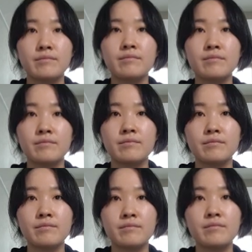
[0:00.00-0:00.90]

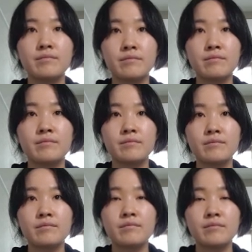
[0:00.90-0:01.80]

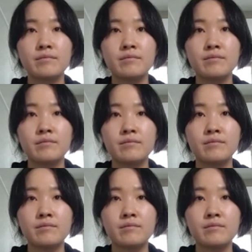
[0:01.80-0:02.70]

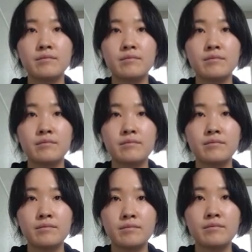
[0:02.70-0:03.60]

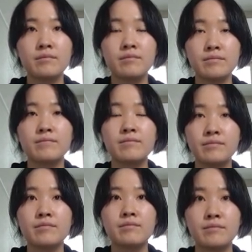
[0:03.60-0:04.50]

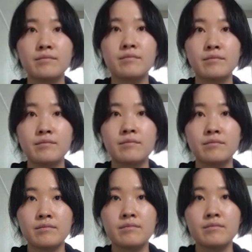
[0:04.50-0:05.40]

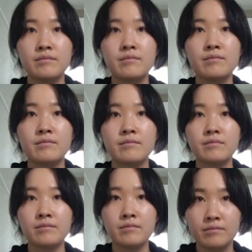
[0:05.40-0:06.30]

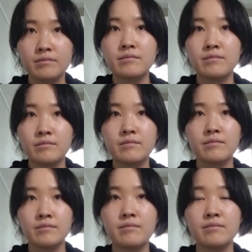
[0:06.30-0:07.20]

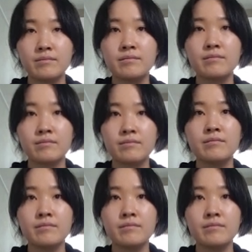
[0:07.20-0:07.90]
No words are spoken by the person on screen.